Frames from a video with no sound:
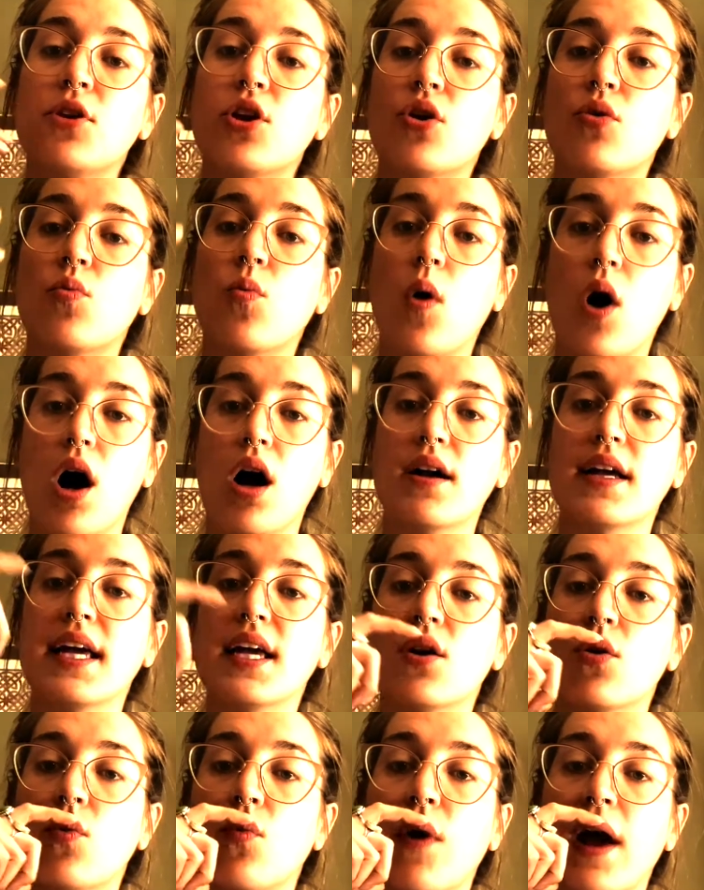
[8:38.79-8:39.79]
are
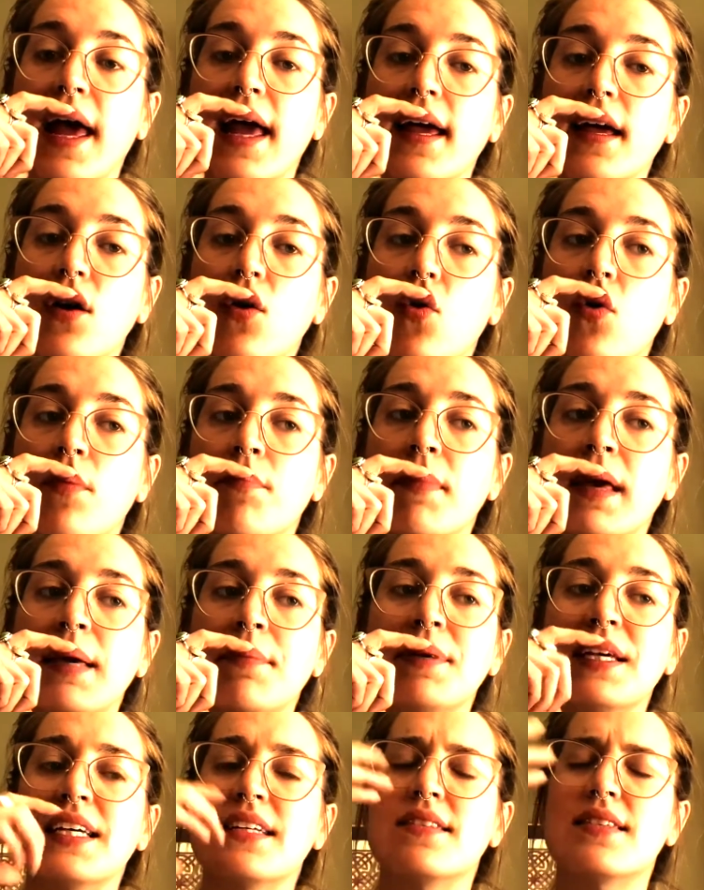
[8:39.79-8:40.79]
walking away, or
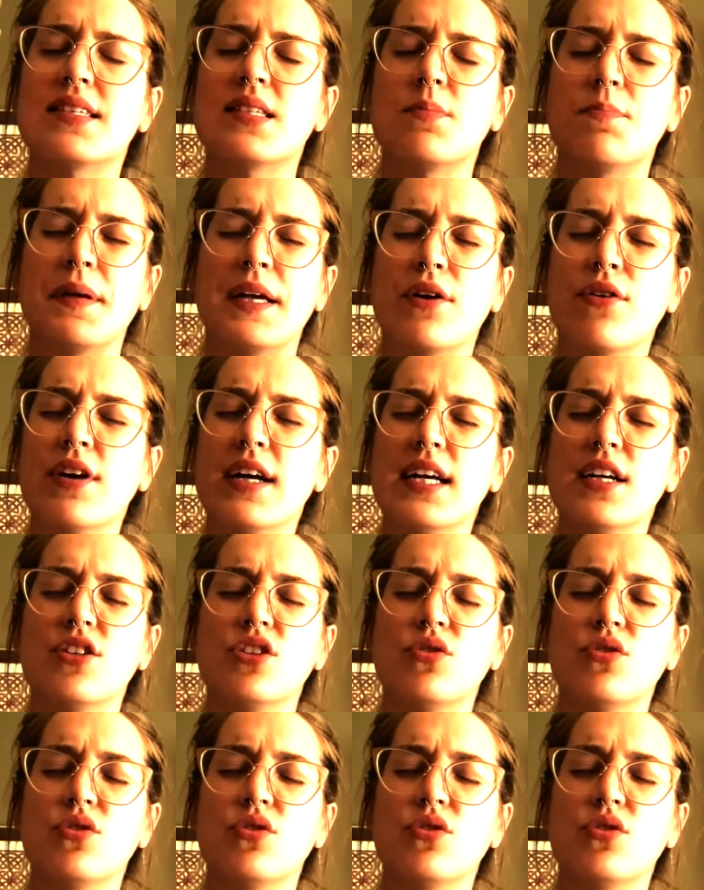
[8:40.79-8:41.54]
maybe it's spirit.